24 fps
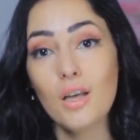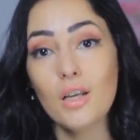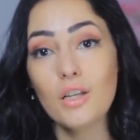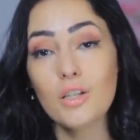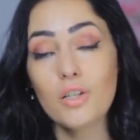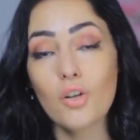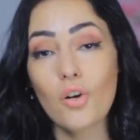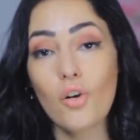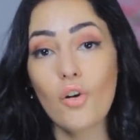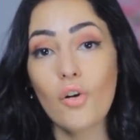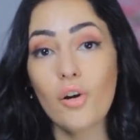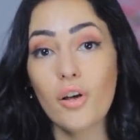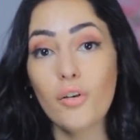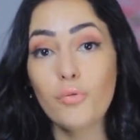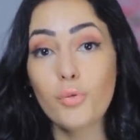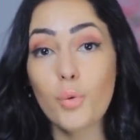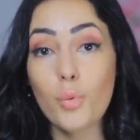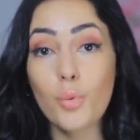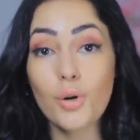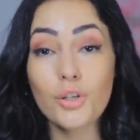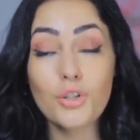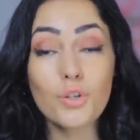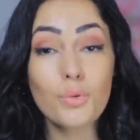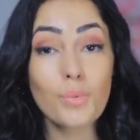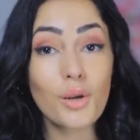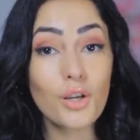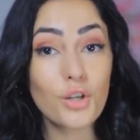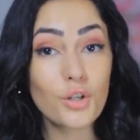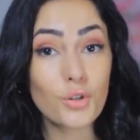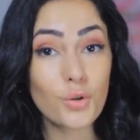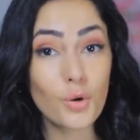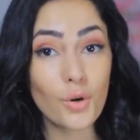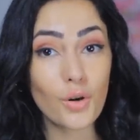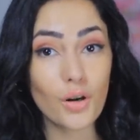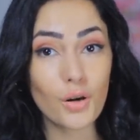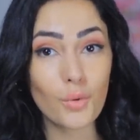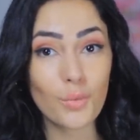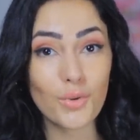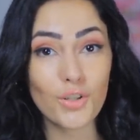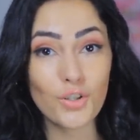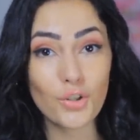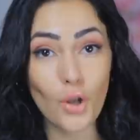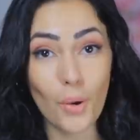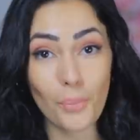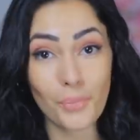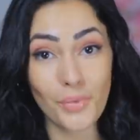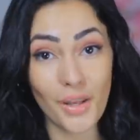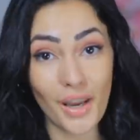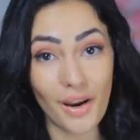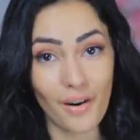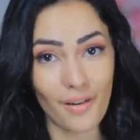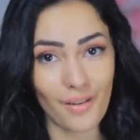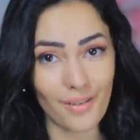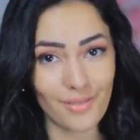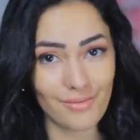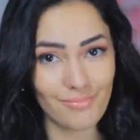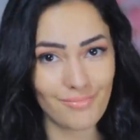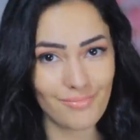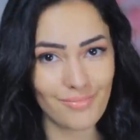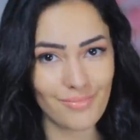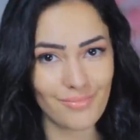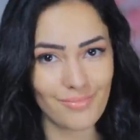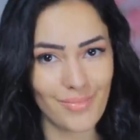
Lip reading: So if we want to make sure we stop there,